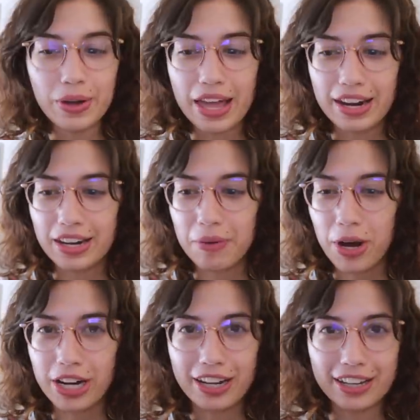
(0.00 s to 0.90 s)
editing
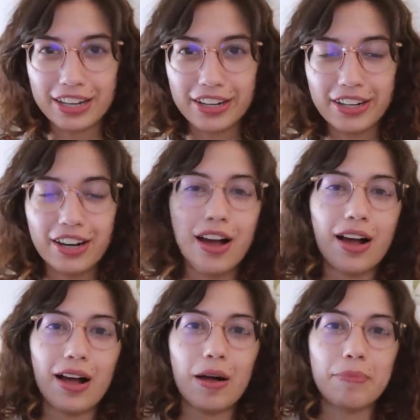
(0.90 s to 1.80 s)
Monika here.
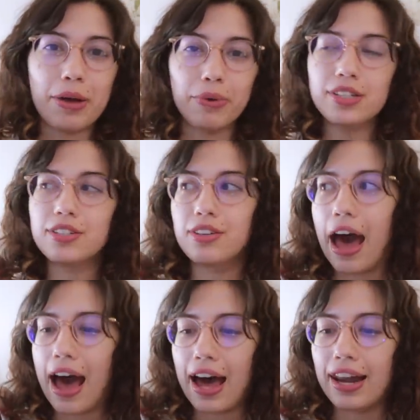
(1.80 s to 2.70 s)
I wanted to
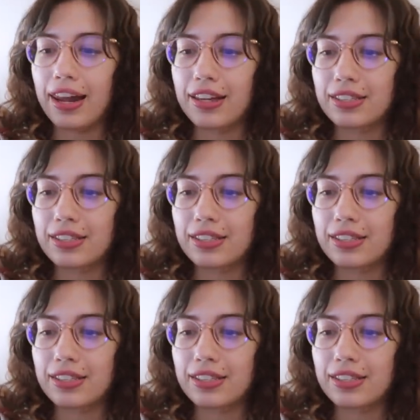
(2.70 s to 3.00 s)
add